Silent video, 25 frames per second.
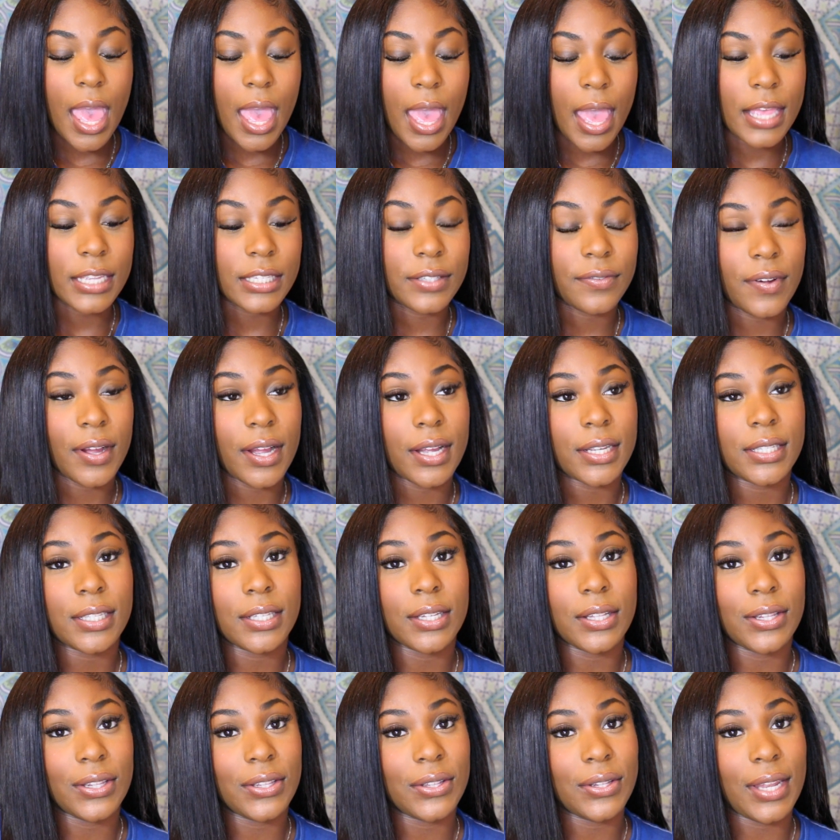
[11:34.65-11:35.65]
As far as the
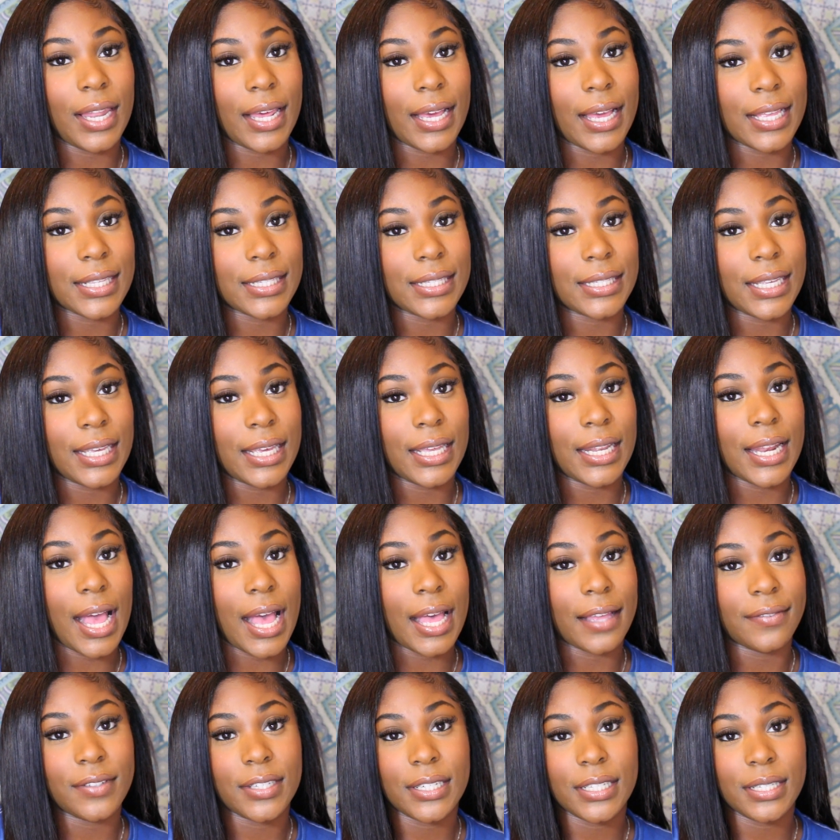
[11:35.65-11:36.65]
glue, like I said,
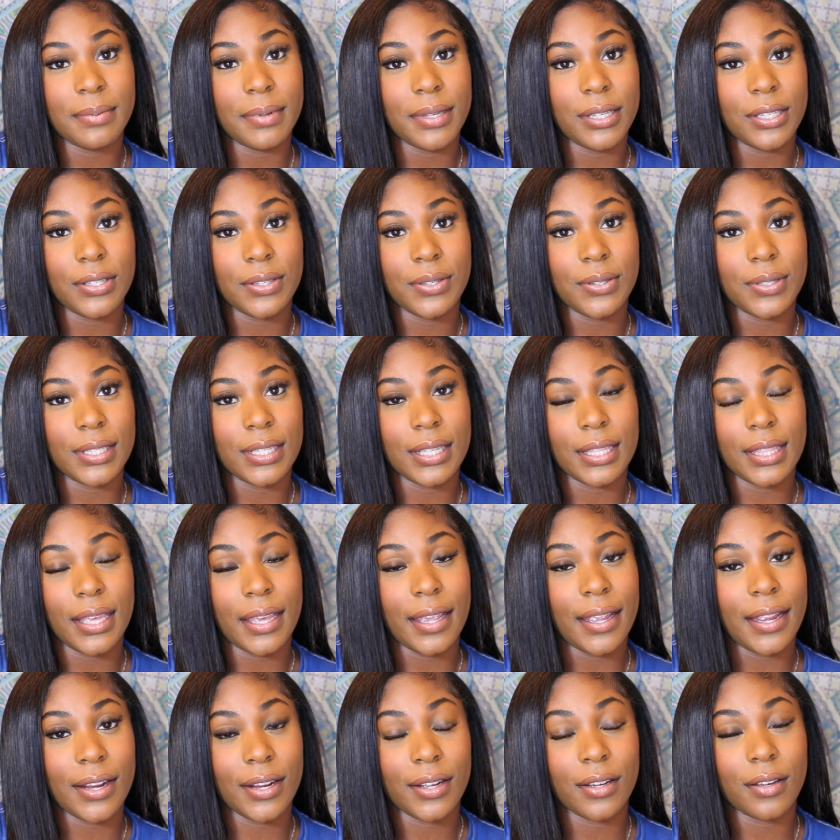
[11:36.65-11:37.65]
I've just been using the
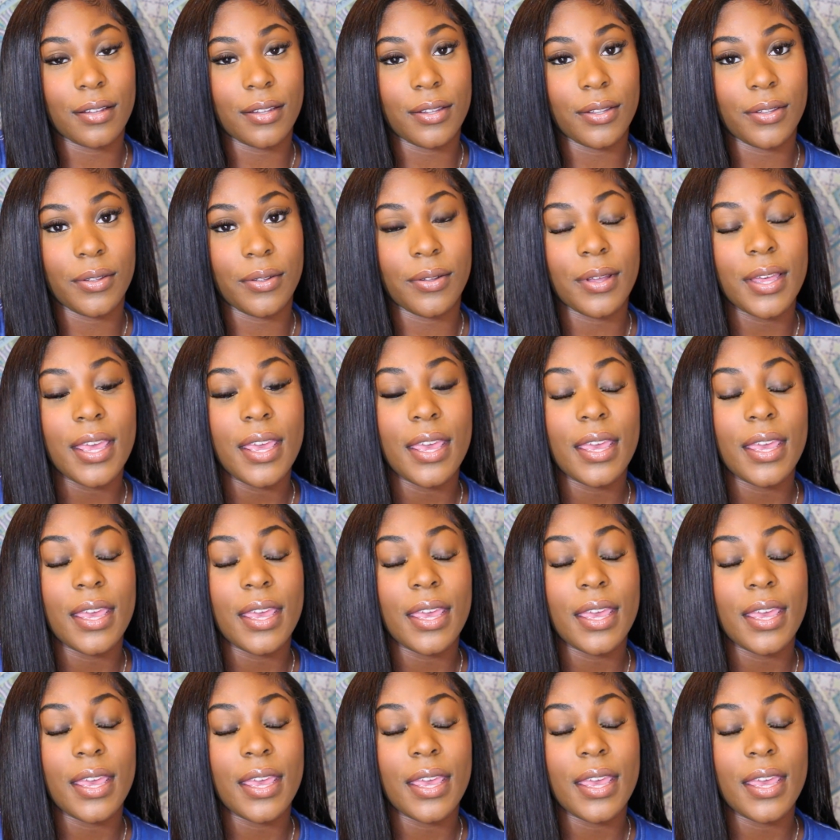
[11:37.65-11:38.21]
hair glue.